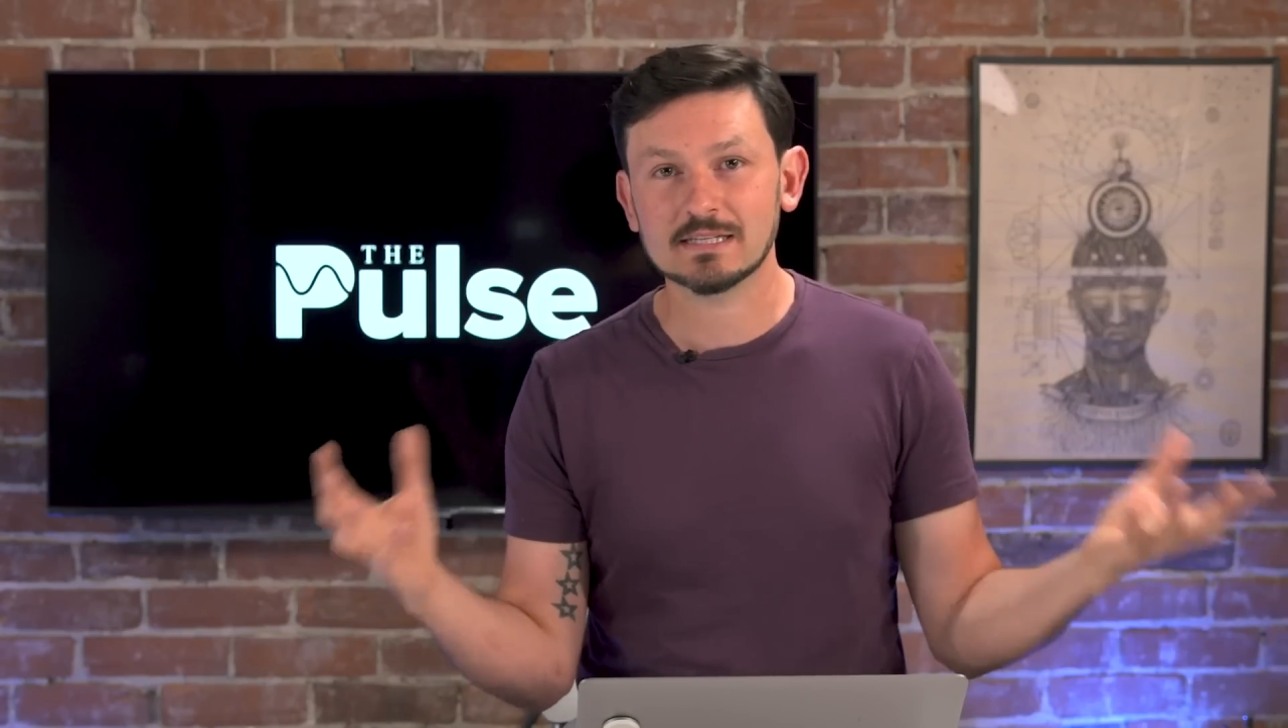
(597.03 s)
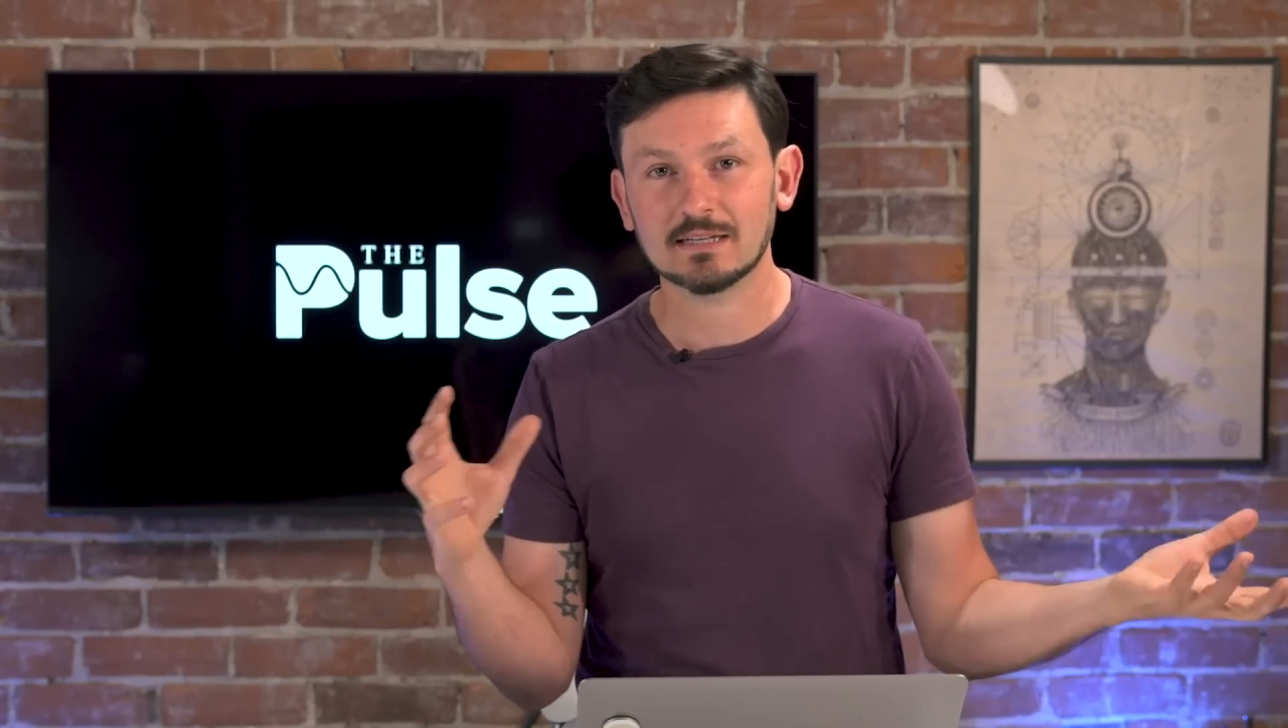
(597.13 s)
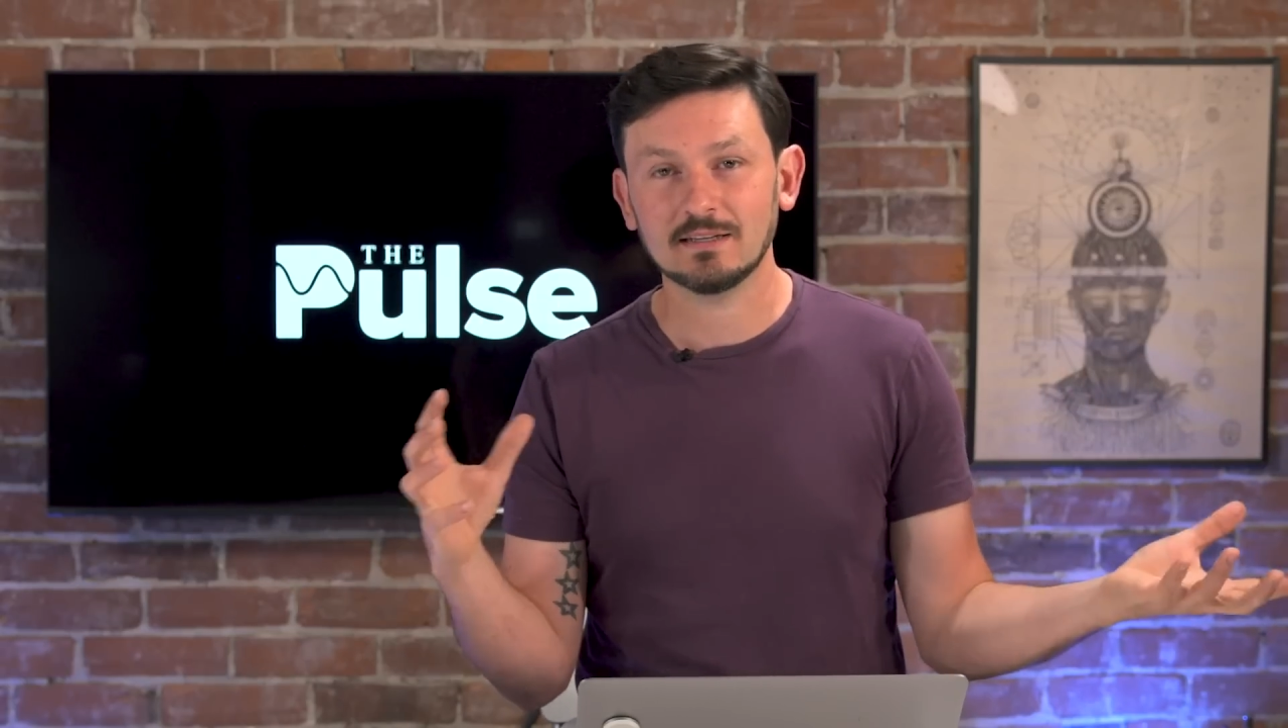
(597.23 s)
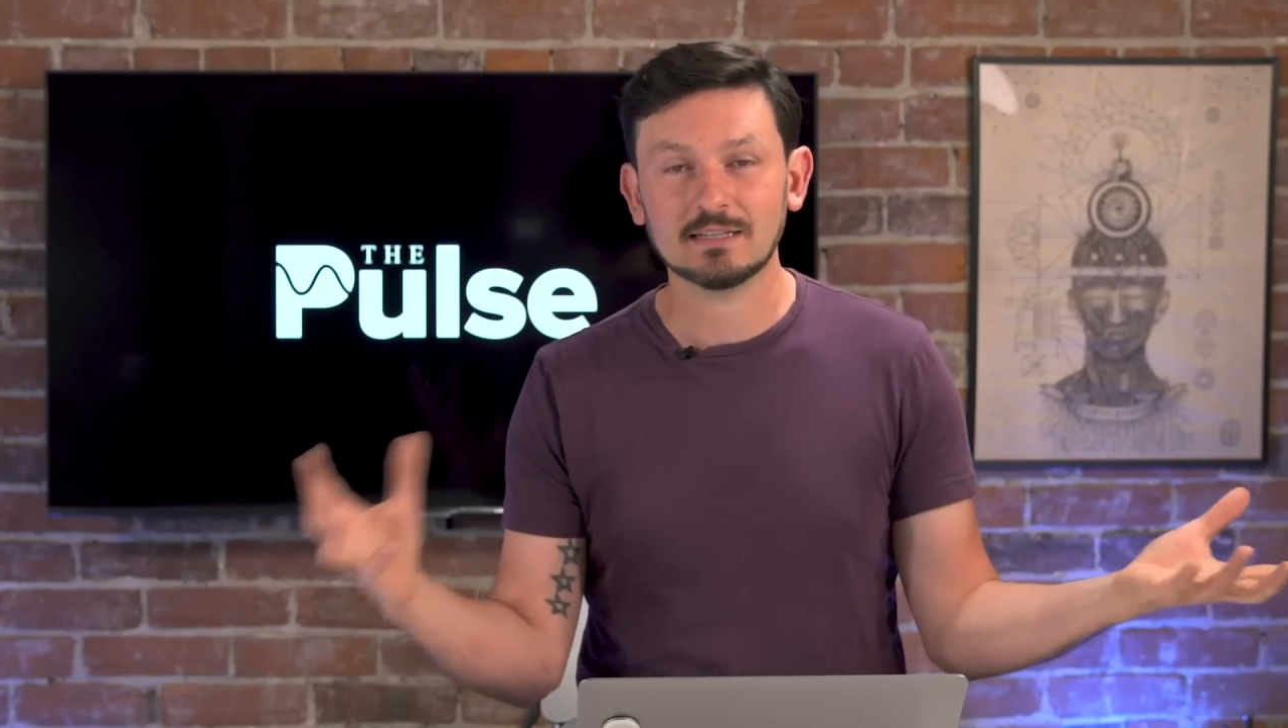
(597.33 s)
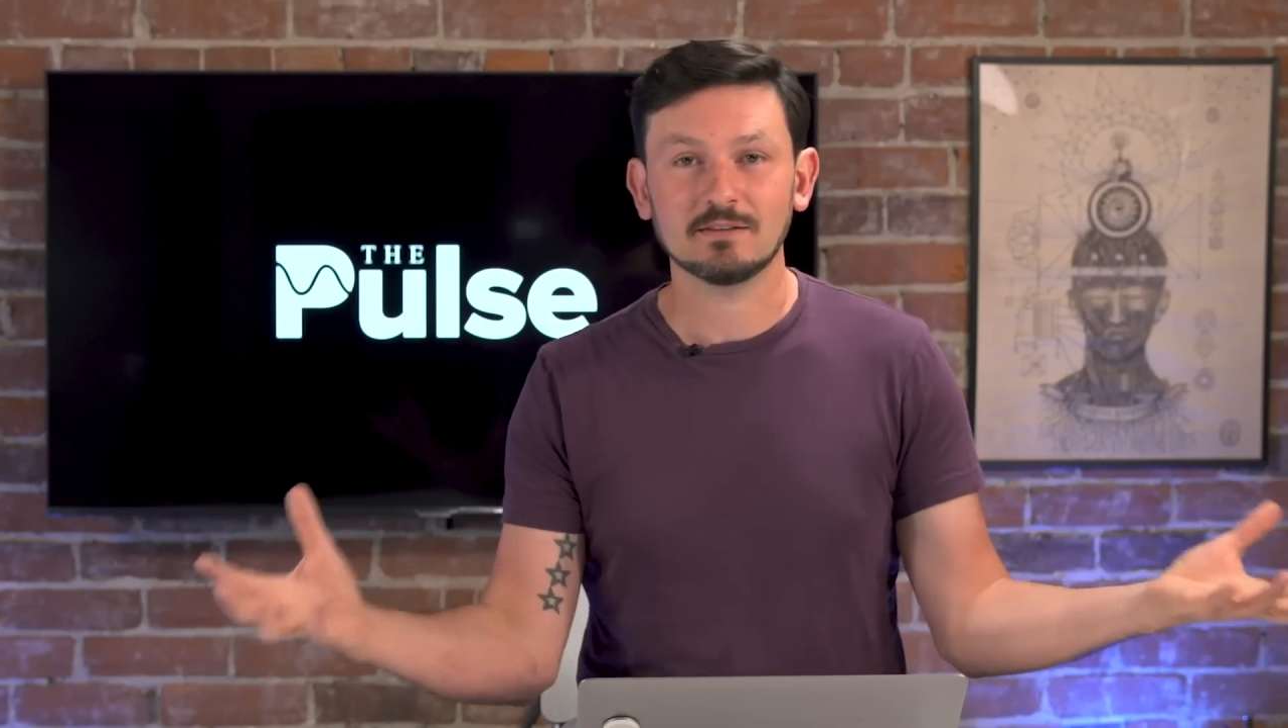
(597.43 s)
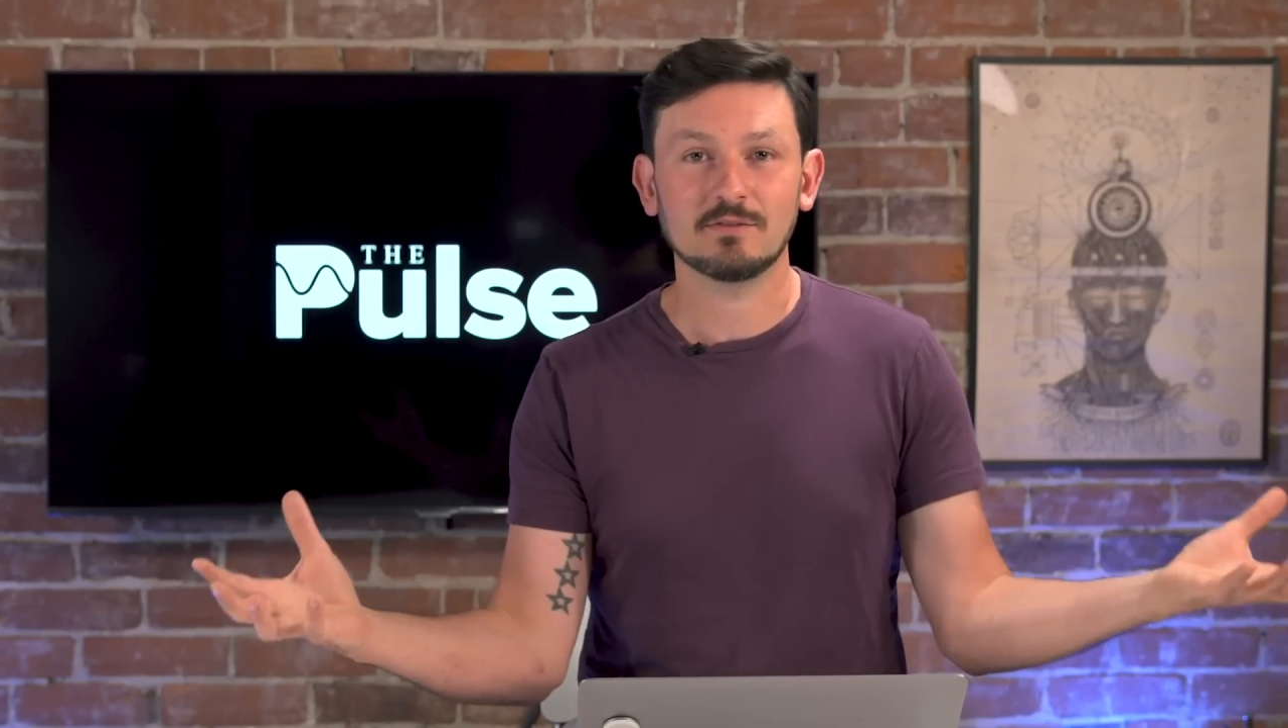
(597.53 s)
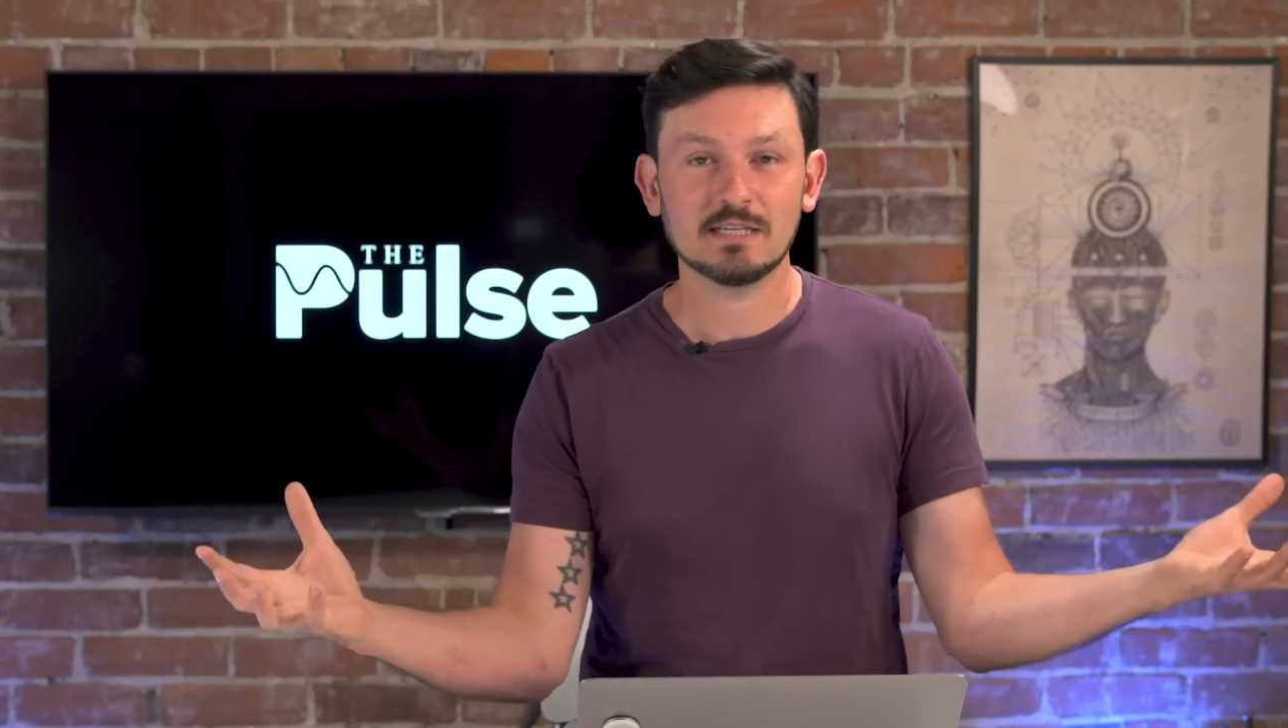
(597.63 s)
as a collective,